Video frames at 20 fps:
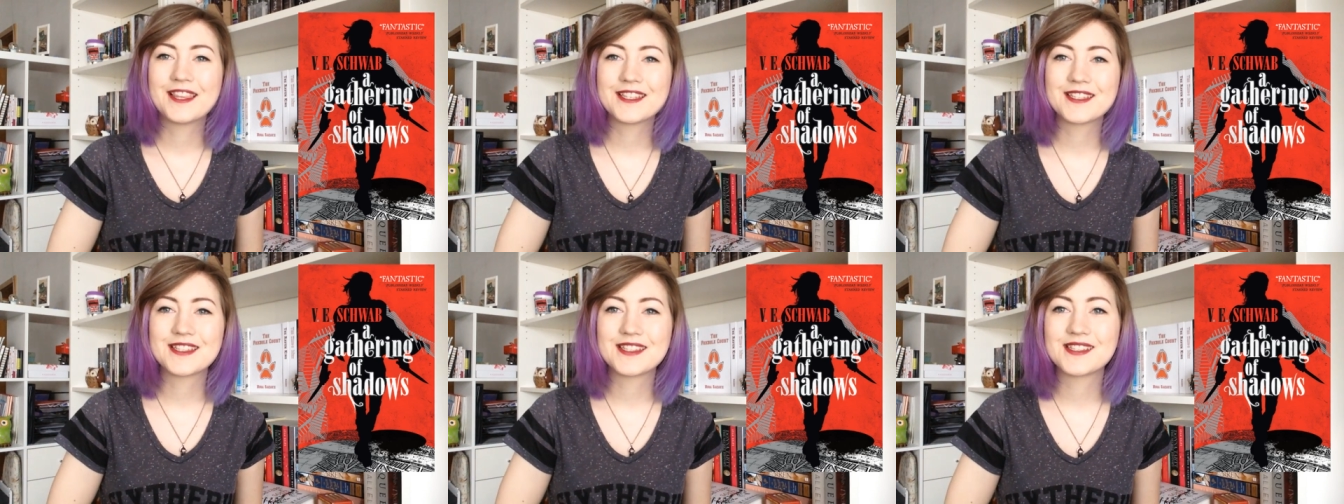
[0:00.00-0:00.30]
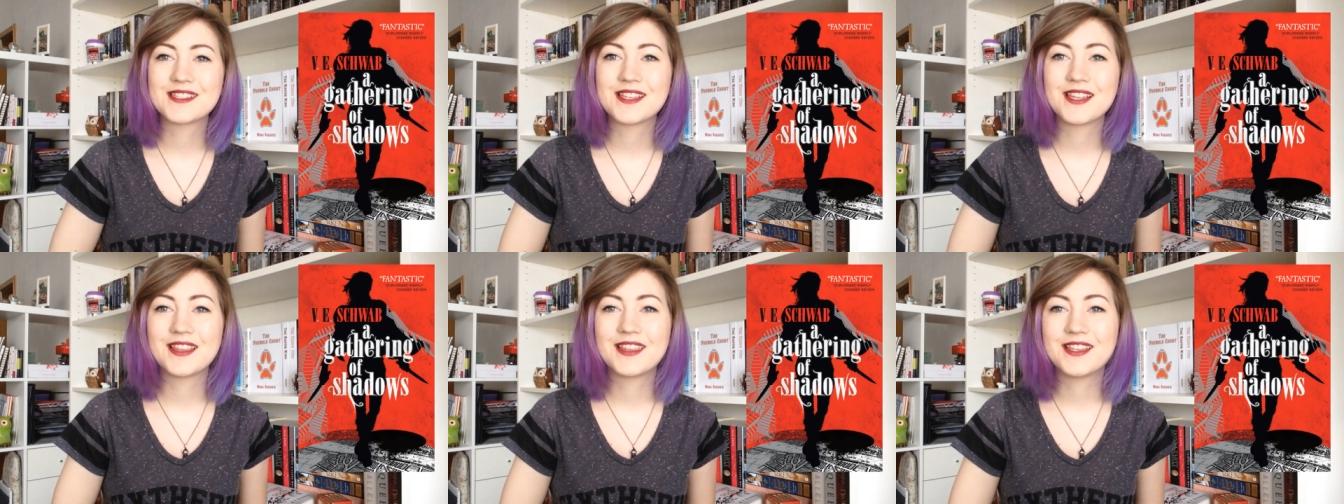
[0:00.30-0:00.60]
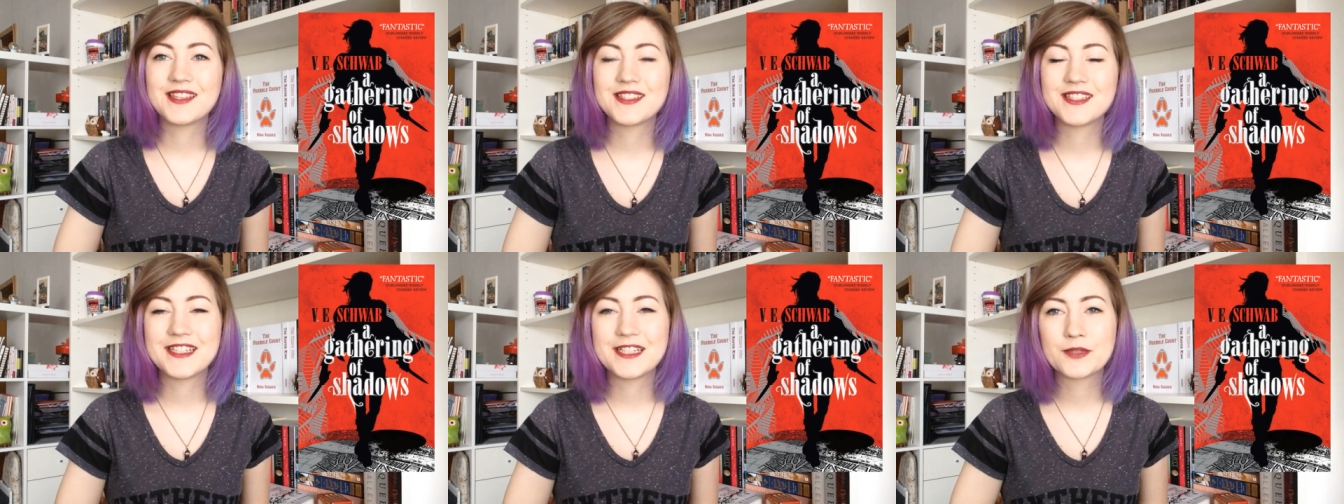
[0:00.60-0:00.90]
this is
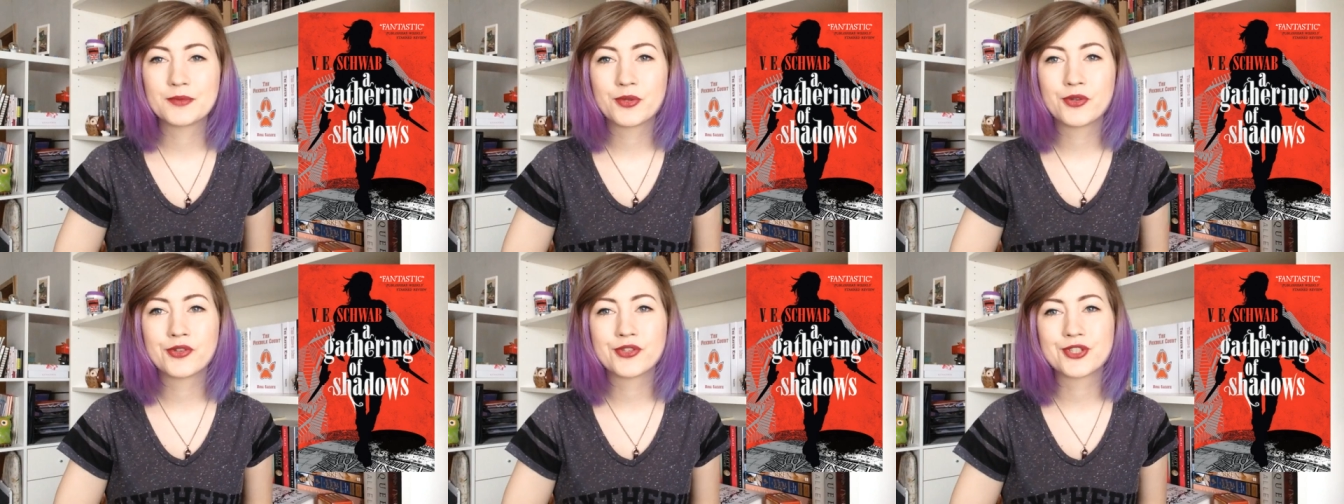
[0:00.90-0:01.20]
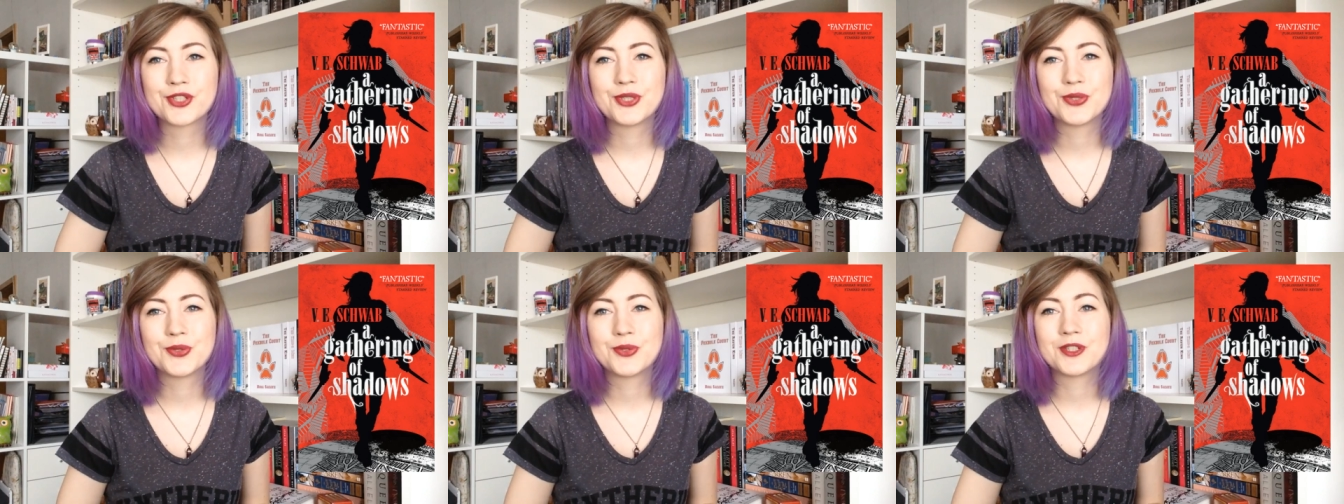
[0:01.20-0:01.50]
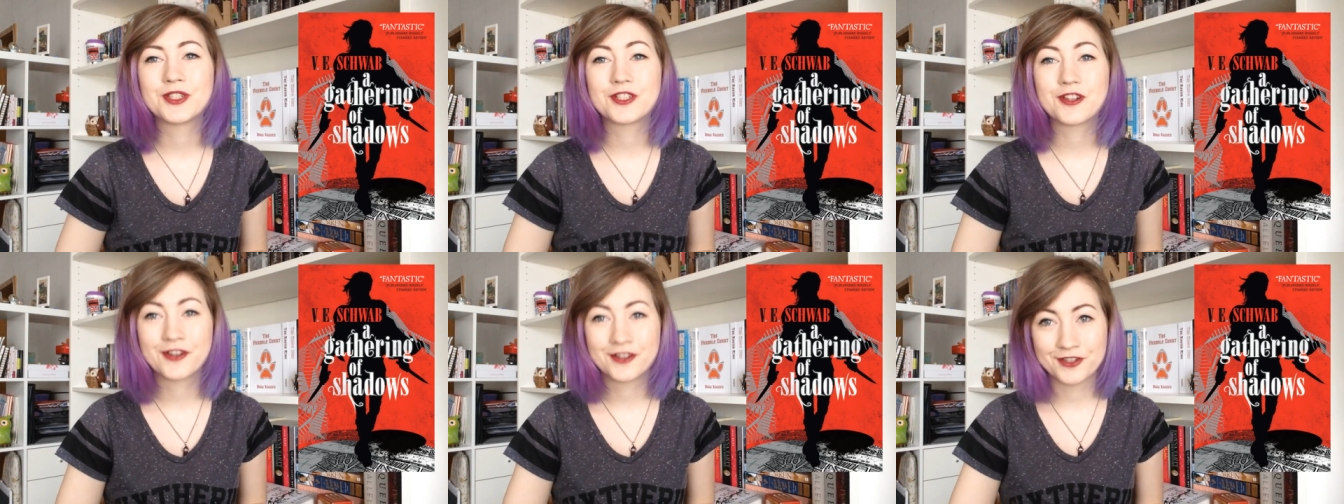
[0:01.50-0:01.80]
the sequel to
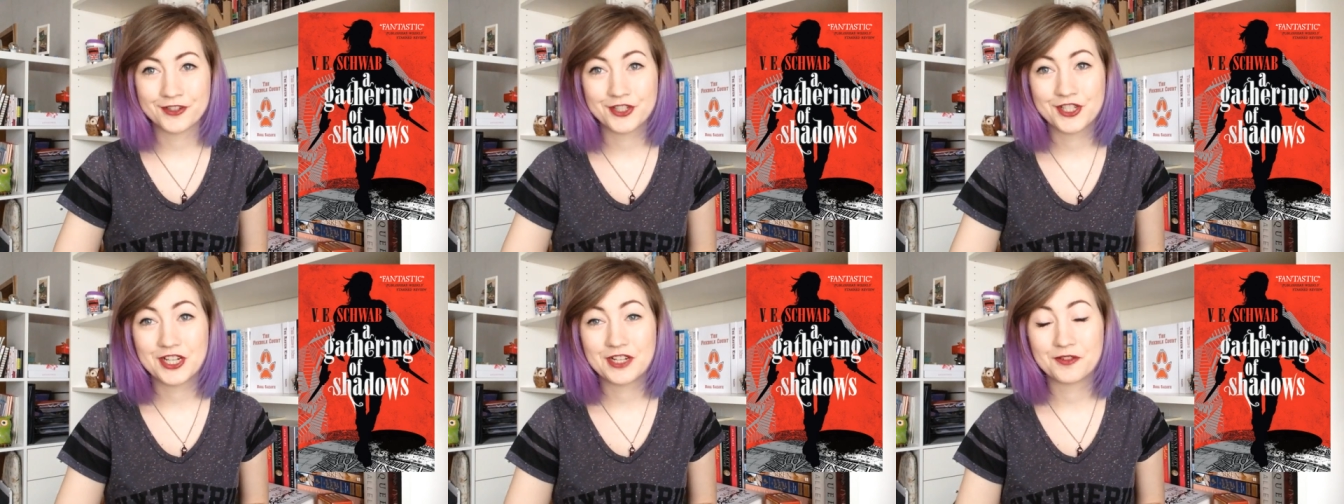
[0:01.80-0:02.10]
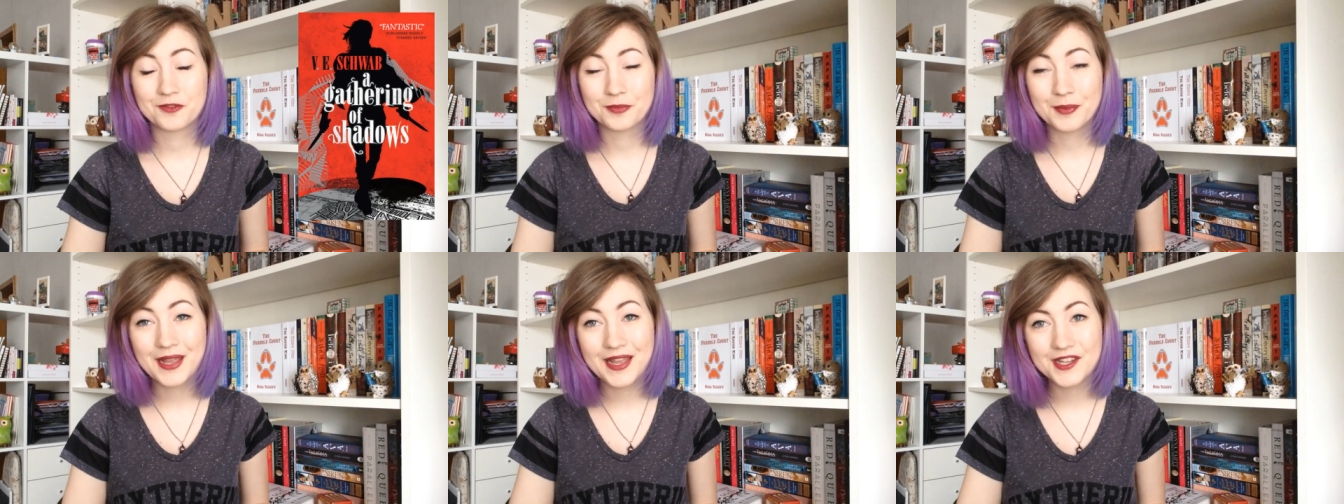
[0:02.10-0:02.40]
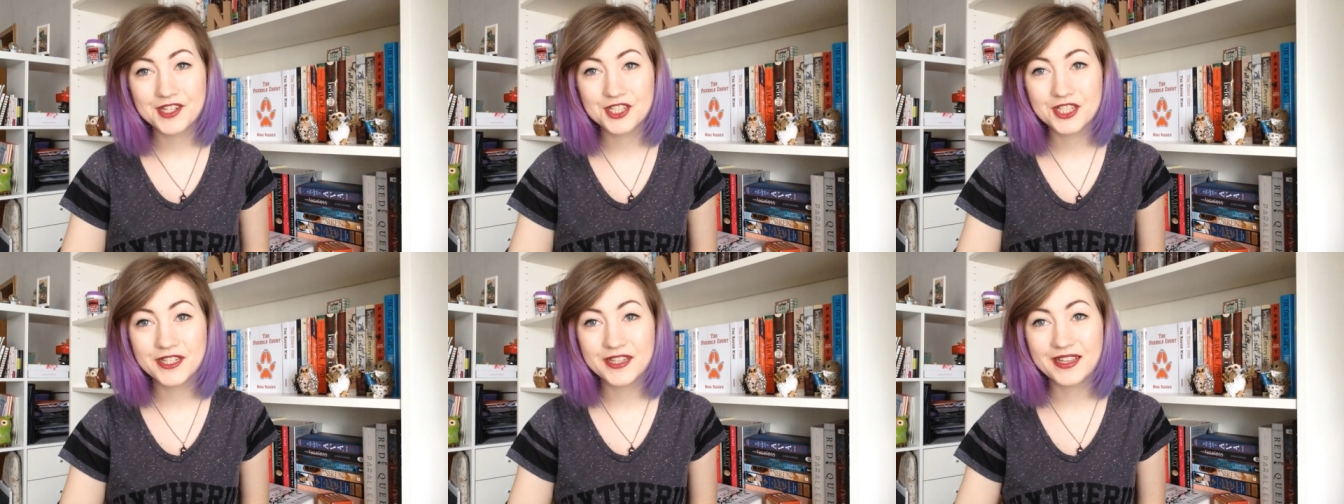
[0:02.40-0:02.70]
A Darker Shade of
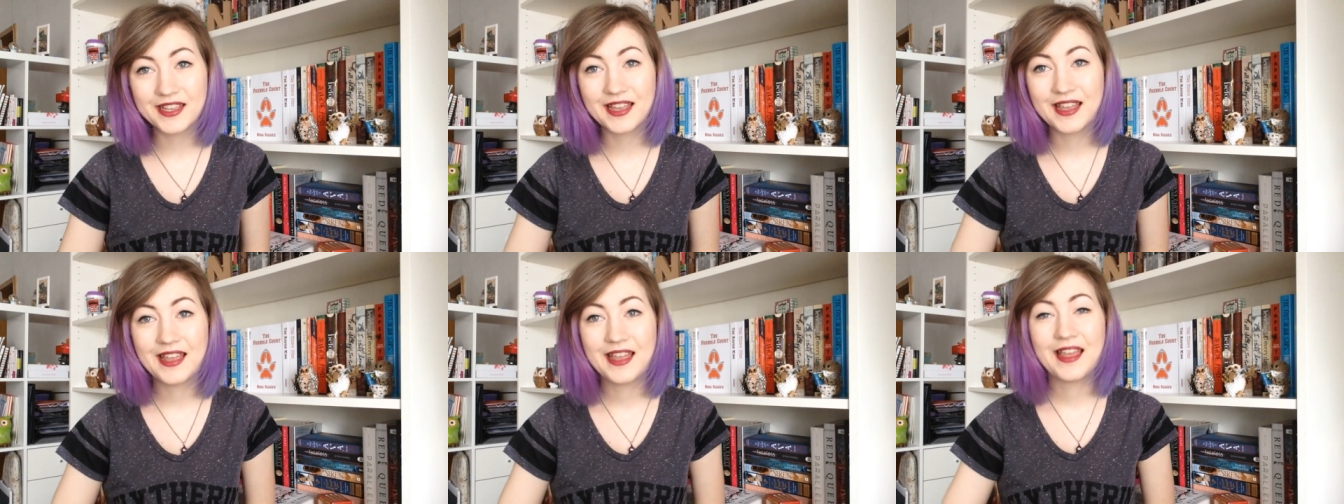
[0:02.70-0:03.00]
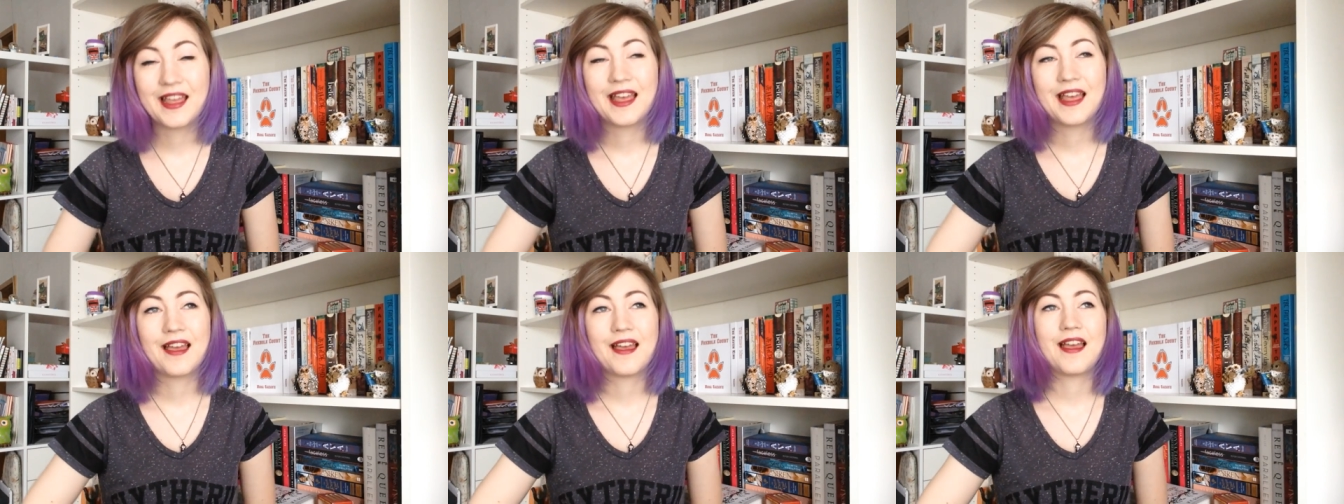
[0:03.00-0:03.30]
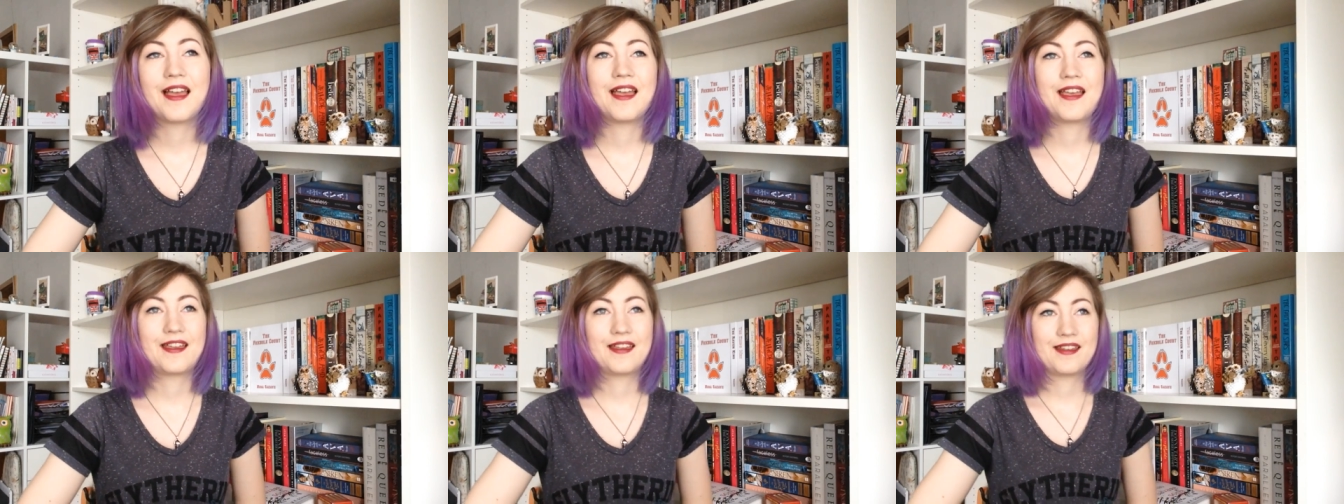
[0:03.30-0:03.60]
Magic,
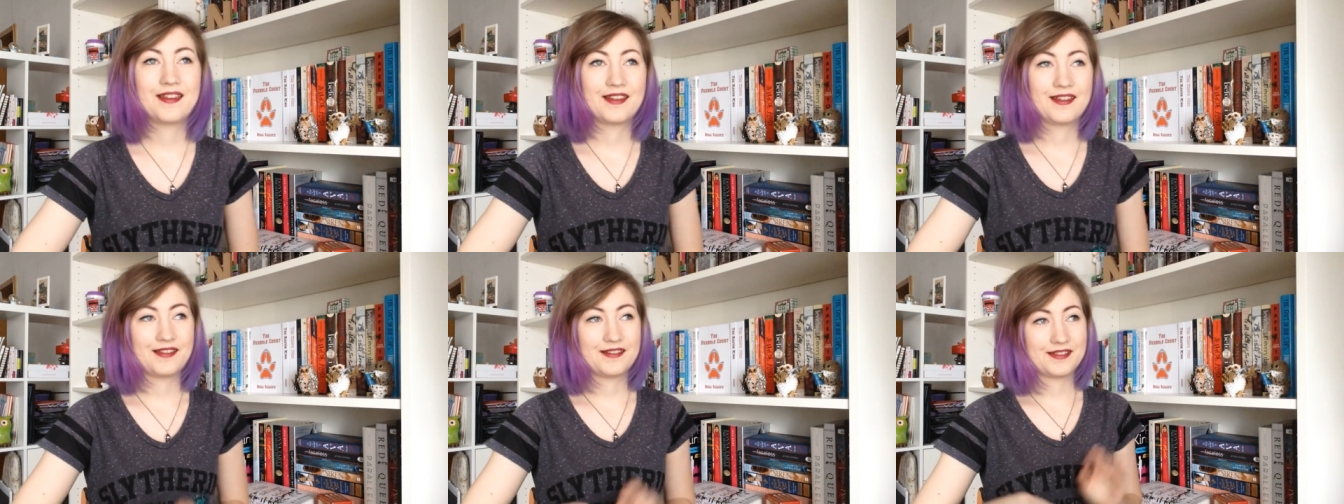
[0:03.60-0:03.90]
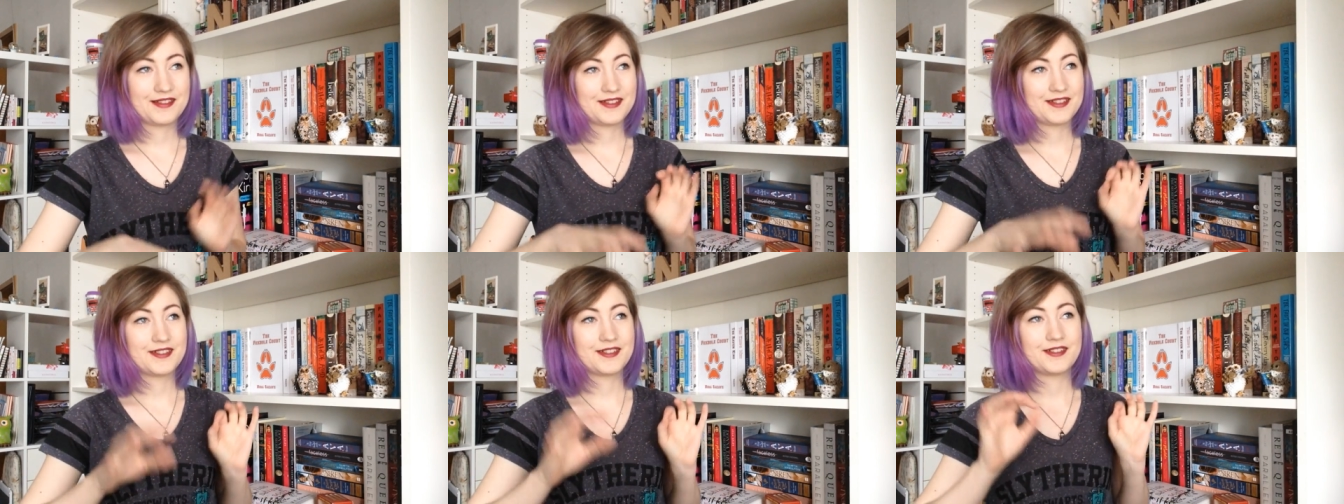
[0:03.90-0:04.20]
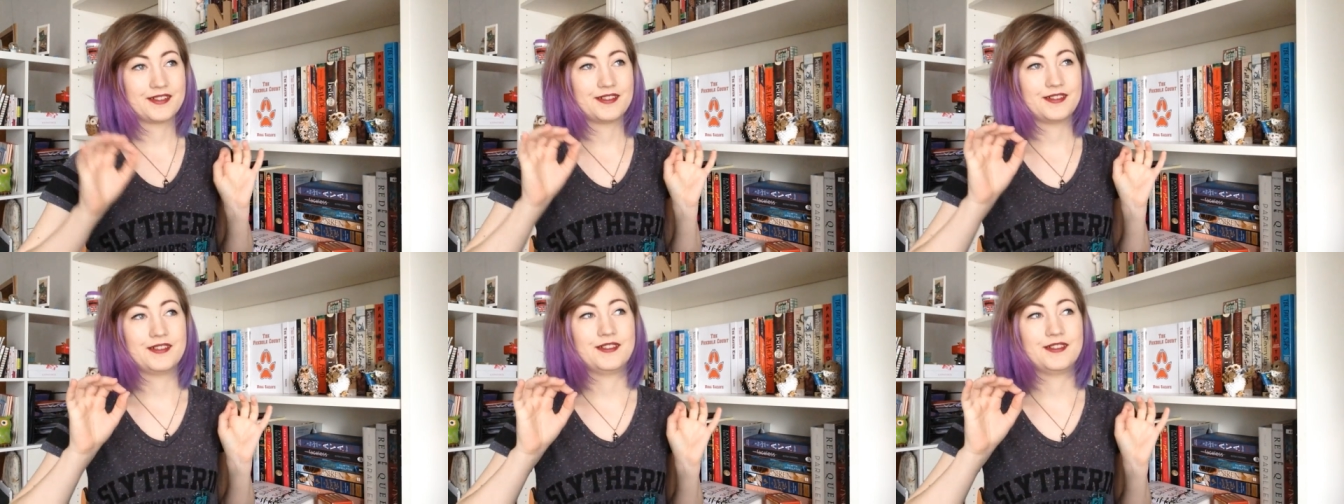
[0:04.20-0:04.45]
and